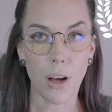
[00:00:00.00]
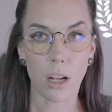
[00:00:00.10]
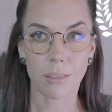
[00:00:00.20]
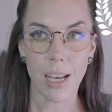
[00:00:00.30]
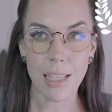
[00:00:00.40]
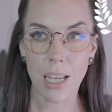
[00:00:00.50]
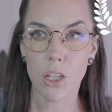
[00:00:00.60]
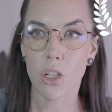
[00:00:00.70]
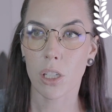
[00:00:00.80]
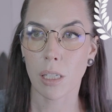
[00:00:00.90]
felt
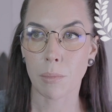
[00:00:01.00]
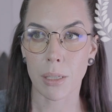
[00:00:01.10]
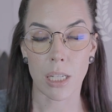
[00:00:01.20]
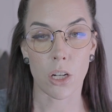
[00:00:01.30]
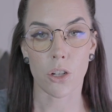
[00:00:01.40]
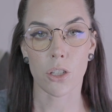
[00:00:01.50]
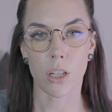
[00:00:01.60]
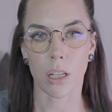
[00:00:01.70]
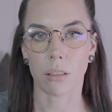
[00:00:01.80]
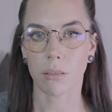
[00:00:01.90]
essentially
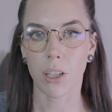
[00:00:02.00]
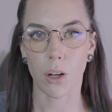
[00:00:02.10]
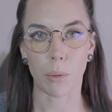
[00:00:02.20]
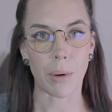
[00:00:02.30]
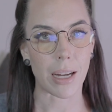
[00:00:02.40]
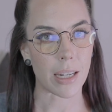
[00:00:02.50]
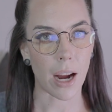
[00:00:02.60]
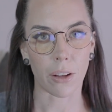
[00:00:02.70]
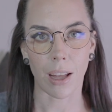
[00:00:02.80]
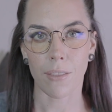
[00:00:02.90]
misunderstood, you know, my
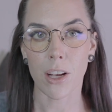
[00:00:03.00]
entire life.